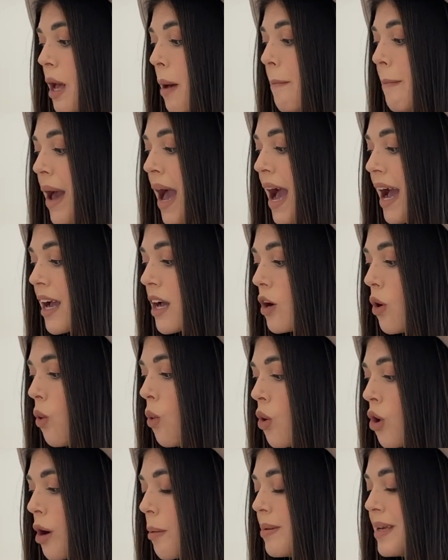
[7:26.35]
Mac
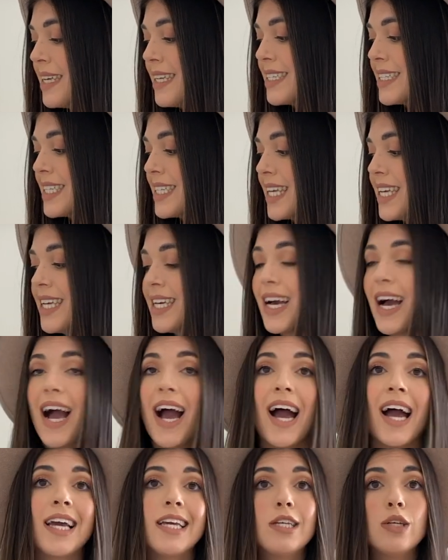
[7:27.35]
or a PC?
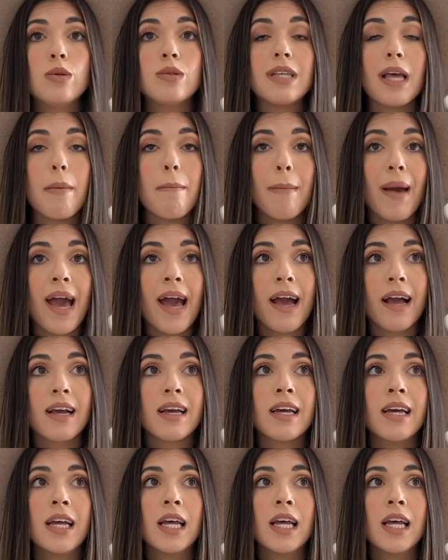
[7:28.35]
I use a Mac.